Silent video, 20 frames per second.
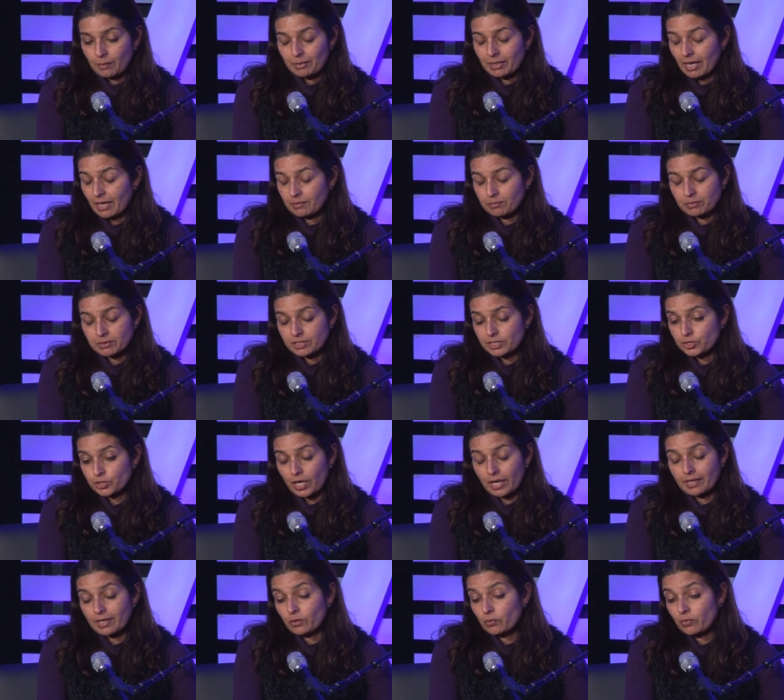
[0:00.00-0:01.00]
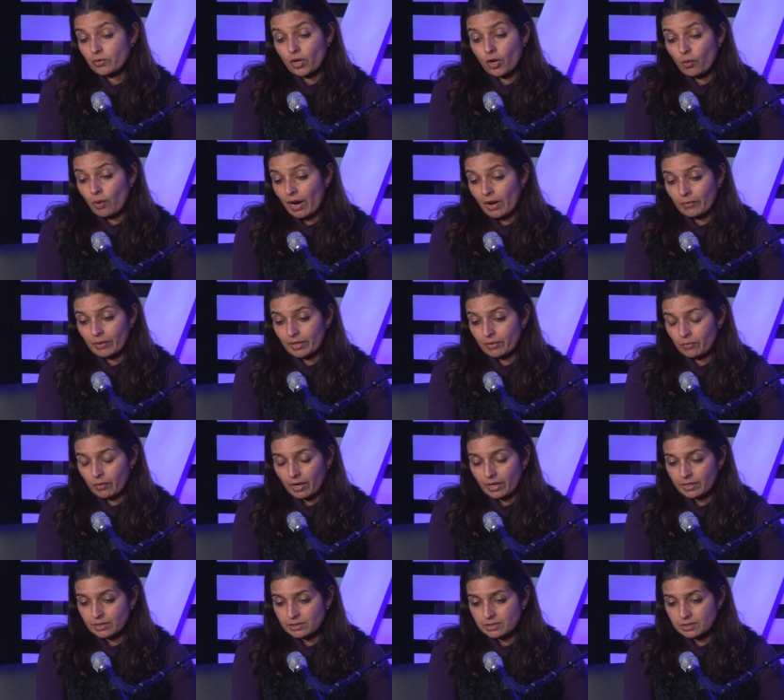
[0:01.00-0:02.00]
I mean, I I don't know how I
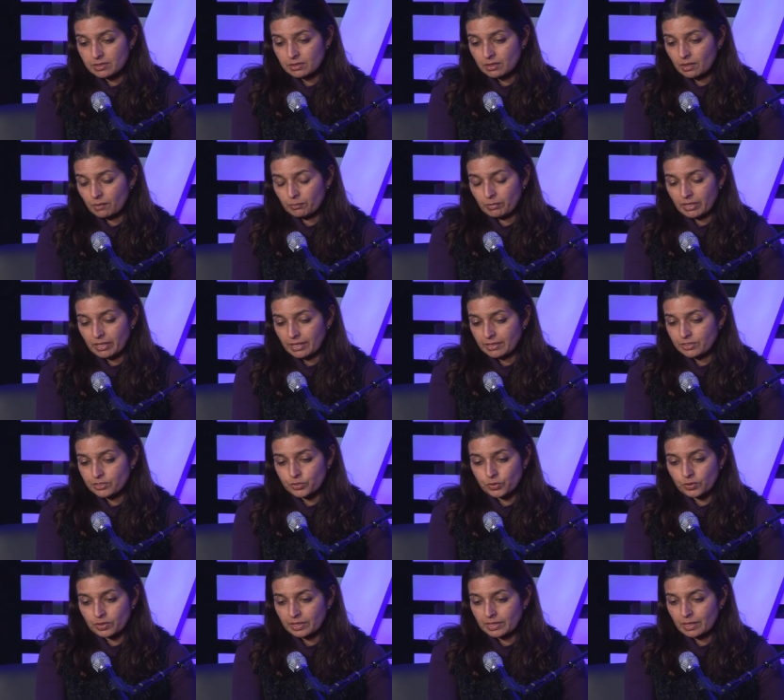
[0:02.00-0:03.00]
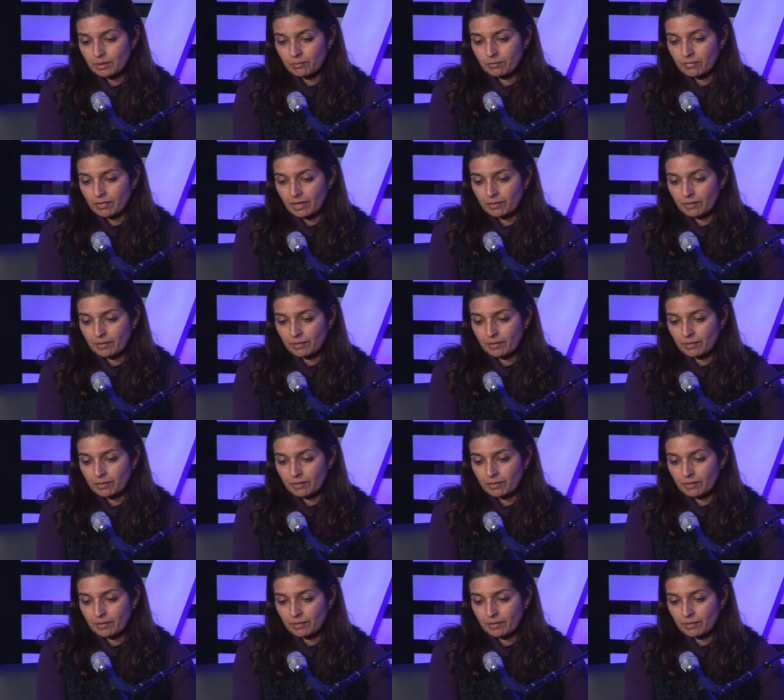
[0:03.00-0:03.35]
write, but I certainly am.